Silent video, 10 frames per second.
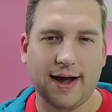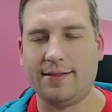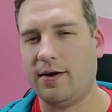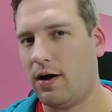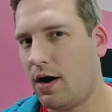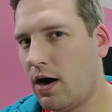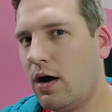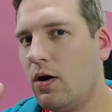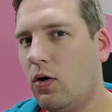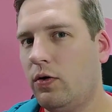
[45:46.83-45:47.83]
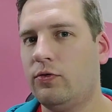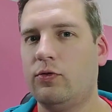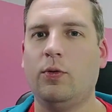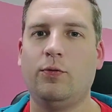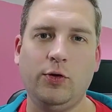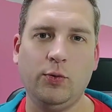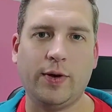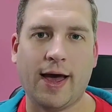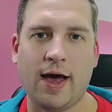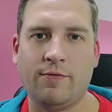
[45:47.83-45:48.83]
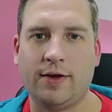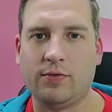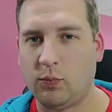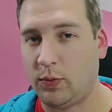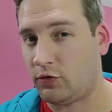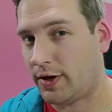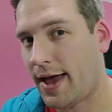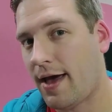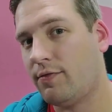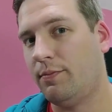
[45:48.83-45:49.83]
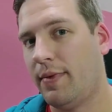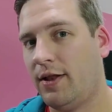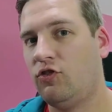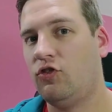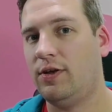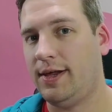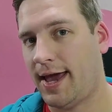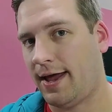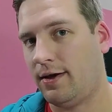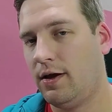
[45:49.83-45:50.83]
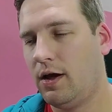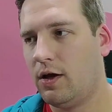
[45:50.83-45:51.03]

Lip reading: And there are also a few caveats which I haven't mentioned yet.